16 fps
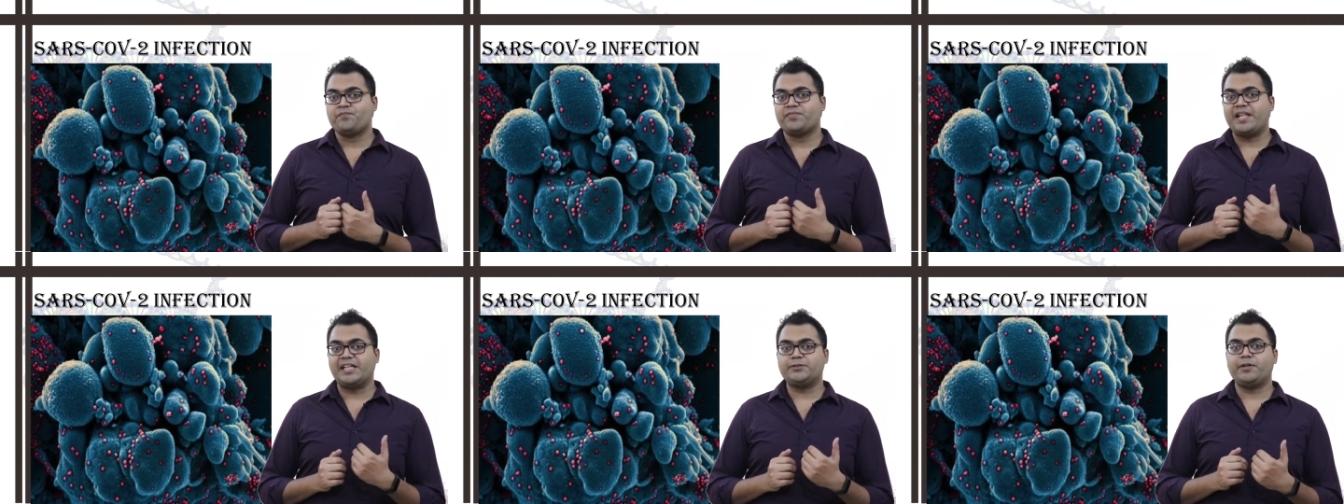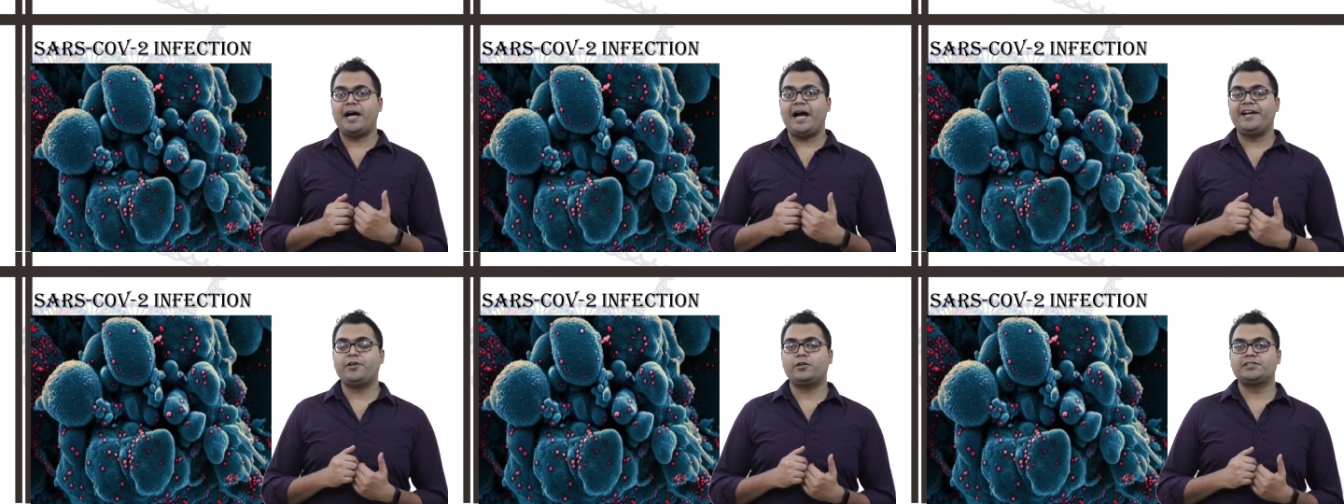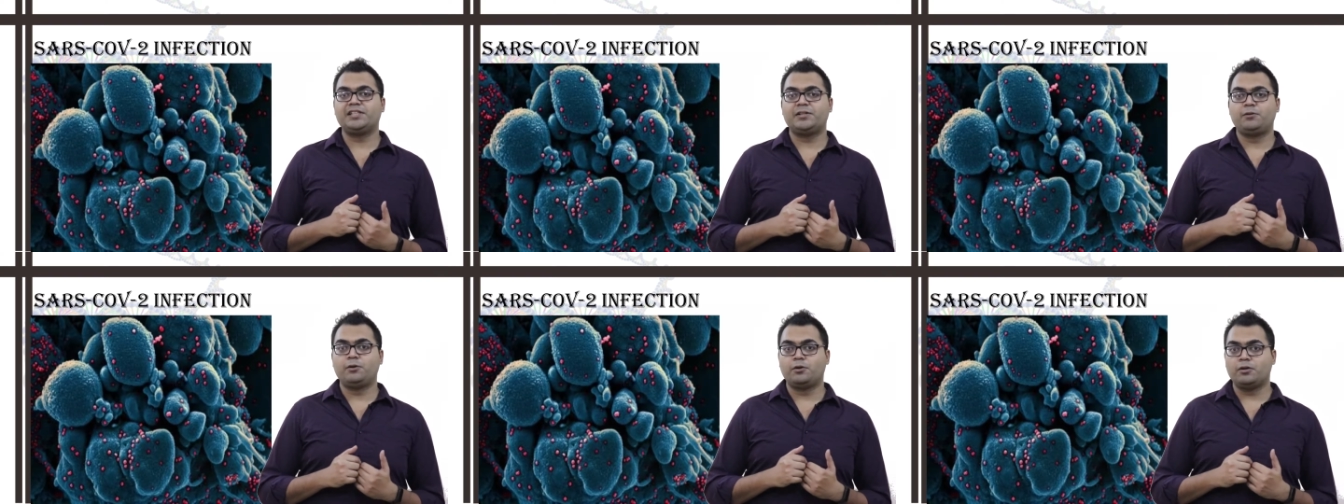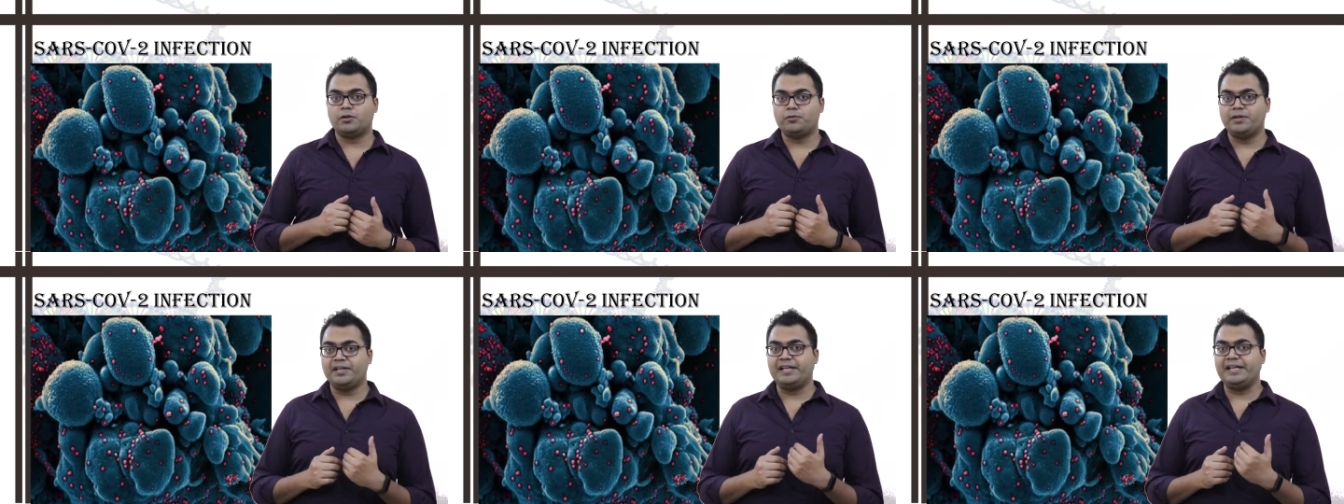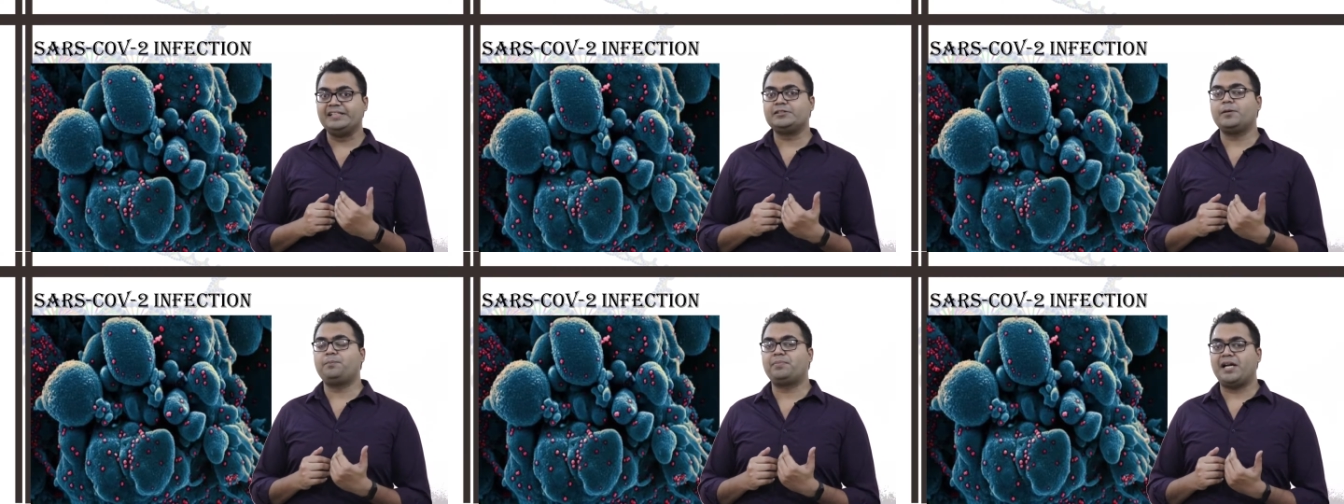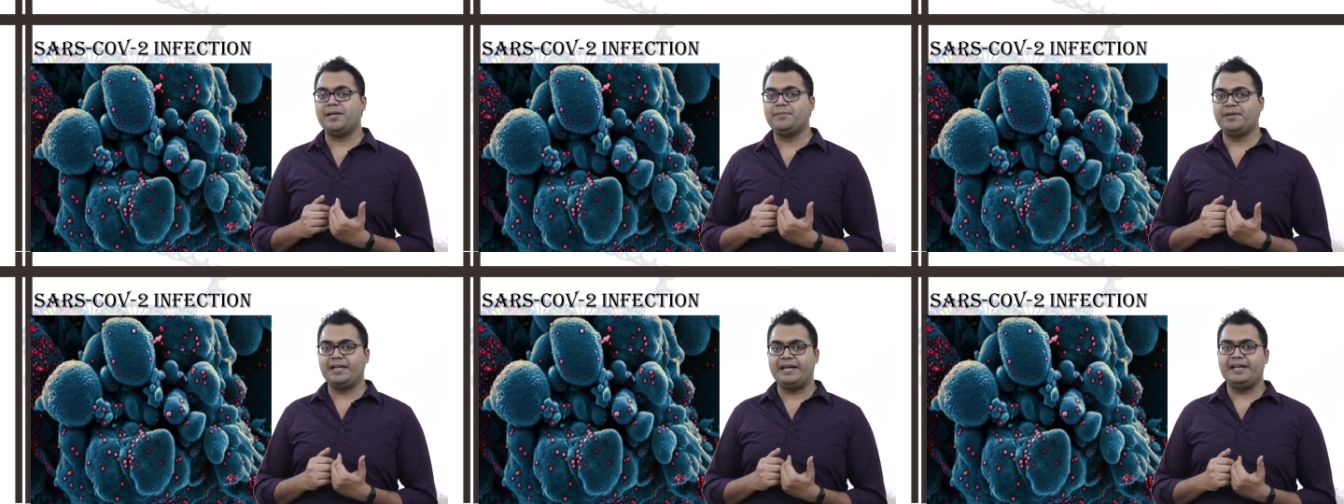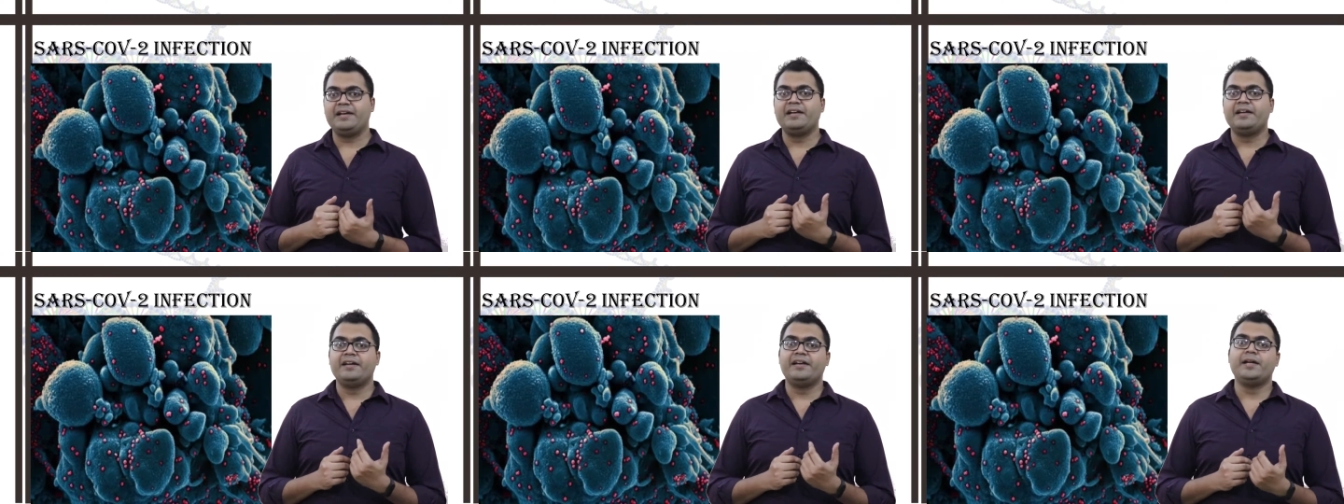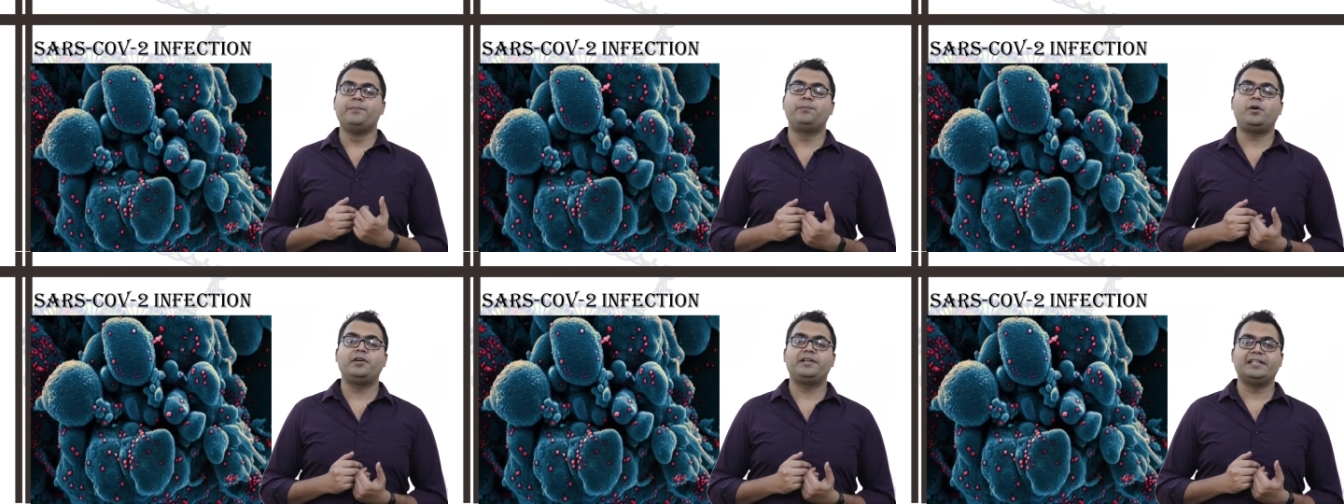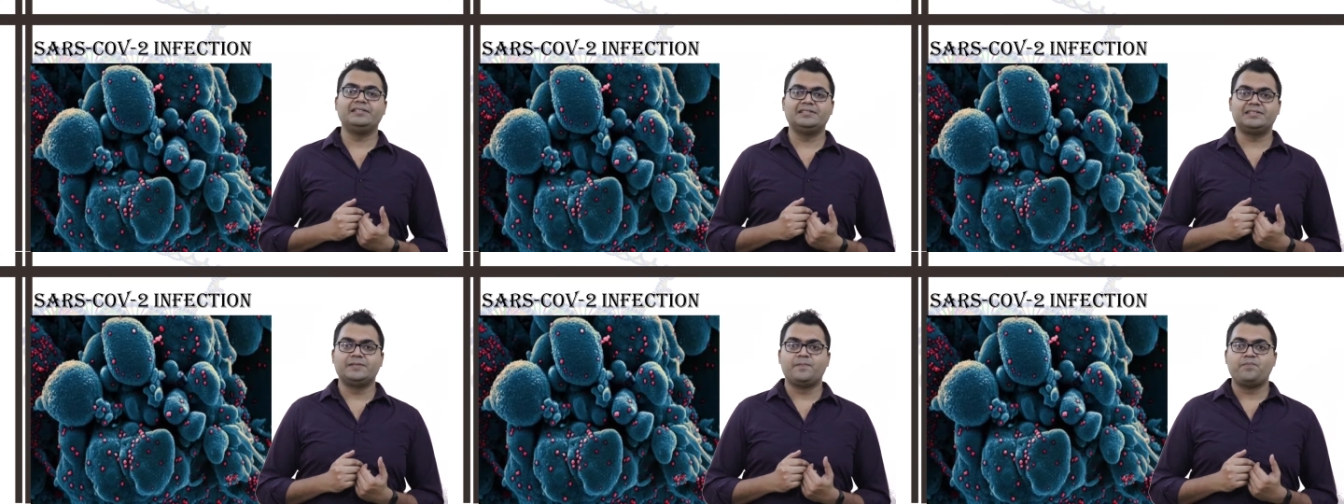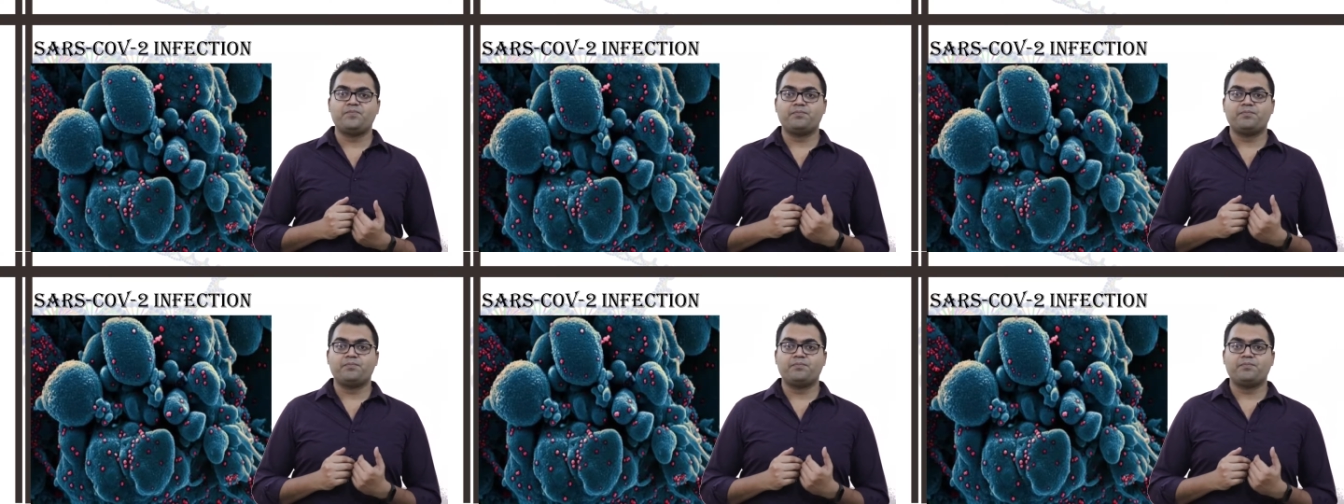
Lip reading: That's why hydroxychloroquine is of primary importance,